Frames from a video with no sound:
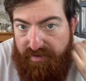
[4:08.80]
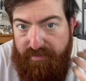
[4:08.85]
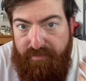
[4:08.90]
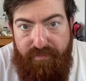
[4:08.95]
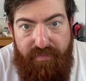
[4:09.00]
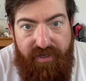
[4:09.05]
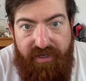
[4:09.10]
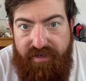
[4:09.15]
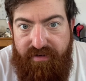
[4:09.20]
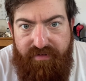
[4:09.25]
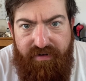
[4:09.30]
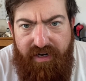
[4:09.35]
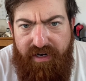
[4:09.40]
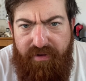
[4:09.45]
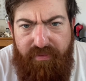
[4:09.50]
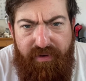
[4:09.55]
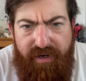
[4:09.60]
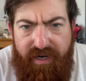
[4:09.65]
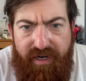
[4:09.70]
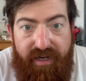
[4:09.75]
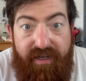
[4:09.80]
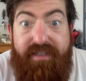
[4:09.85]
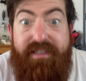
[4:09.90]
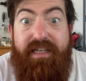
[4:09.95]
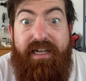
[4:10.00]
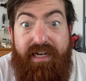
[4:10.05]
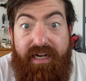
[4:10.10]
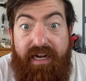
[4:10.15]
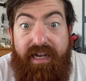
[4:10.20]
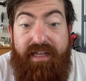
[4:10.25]
But right away I was
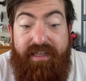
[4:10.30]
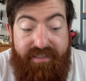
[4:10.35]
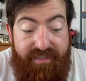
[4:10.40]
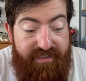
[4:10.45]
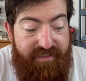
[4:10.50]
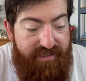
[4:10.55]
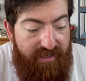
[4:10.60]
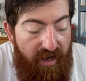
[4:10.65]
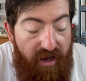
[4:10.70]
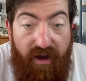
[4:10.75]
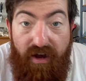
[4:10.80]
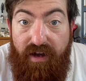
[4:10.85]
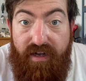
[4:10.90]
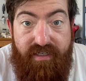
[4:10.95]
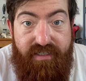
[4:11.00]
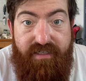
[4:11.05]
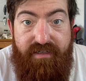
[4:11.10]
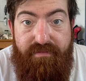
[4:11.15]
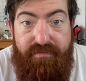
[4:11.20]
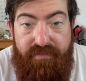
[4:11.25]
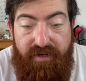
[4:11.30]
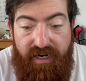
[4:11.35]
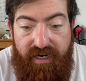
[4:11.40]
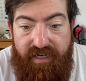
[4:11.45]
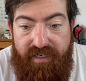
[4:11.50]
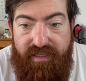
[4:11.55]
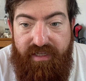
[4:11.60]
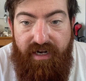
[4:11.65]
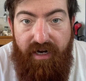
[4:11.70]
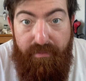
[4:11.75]
like, yeah, this is awesome, right?
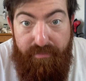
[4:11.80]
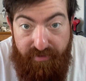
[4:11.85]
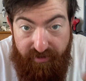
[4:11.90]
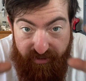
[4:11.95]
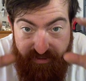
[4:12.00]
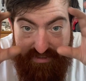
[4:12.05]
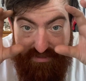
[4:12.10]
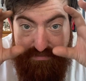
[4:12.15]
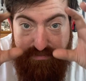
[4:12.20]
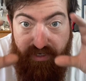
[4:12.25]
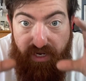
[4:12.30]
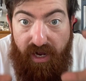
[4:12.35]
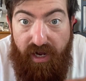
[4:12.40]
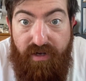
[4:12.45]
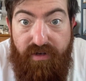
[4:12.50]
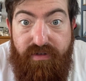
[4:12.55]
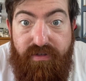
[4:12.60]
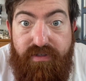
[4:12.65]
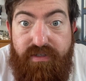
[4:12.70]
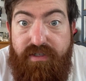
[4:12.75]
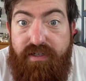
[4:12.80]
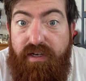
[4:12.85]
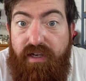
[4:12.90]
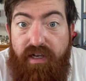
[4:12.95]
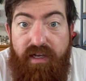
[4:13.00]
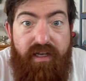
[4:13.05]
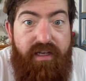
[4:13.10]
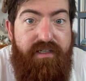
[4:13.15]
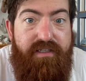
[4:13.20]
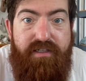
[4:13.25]
And then I put on some goggles,
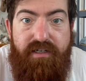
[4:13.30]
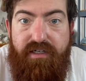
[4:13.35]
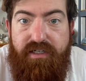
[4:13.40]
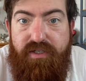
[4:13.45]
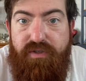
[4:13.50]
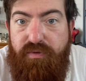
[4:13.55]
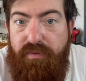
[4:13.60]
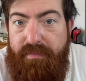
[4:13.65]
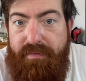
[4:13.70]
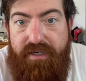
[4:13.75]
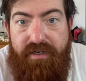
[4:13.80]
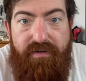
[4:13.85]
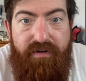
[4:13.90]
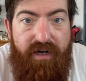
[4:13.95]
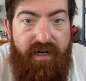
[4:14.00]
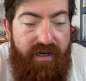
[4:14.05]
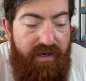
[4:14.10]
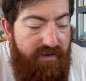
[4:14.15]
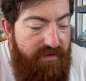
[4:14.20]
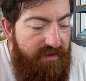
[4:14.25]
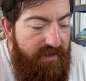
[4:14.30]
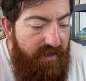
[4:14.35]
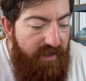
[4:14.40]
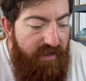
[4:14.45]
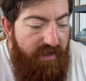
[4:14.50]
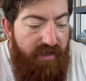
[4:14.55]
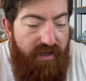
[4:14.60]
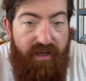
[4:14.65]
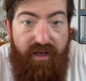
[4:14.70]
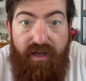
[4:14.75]
I started swimming around,
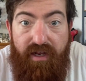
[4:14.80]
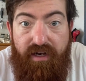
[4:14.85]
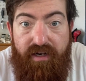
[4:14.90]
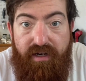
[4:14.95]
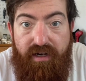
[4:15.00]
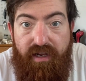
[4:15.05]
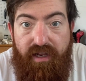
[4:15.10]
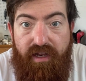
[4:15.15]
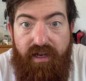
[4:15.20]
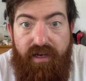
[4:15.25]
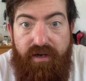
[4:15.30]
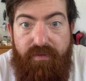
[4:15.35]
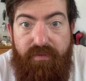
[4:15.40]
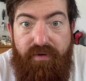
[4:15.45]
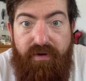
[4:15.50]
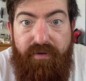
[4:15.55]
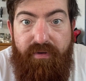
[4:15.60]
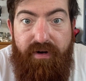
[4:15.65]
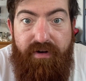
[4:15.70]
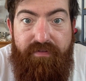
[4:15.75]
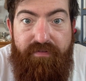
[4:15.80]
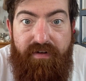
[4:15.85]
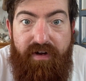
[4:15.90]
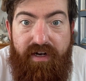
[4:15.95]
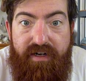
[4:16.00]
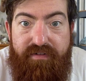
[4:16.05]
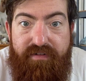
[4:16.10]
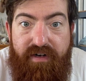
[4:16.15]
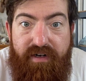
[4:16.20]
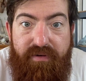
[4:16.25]
and what do I
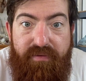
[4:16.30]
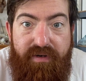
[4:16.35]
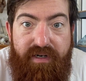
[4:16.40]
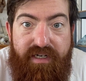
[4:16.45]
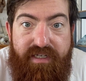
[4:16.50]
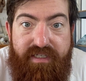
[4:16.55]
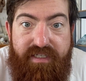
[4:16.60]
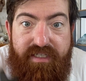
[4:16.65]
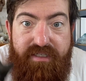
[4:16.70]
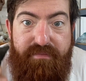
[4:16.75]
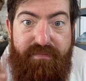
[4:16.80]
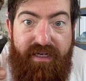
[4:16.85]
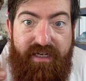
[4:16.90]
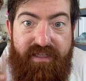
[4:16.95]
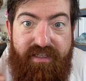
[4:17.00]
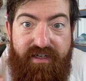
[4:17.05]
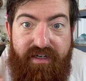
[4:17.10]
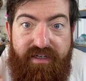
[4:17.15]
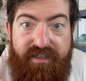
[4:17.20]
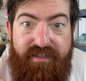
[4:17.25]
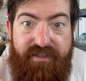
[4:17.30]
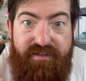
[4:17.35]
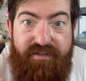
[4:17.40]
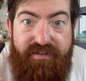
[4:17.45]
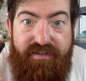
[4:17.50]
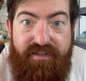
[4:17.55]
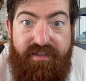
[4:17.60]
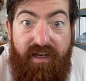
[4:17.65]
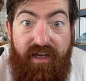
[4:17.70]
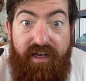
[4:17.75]
find right away is this megalodon tooth.
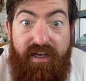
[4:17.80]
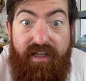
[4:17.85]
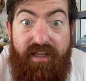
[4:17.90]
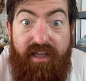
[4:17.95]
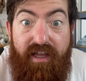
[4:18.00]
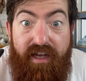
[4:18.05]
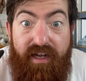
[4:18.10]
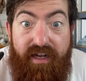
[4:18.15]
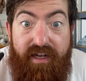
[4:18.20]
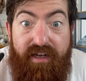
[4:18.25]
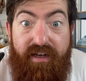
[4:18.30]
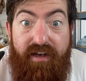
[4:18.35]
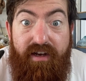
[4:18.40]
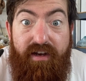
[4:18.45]
Like,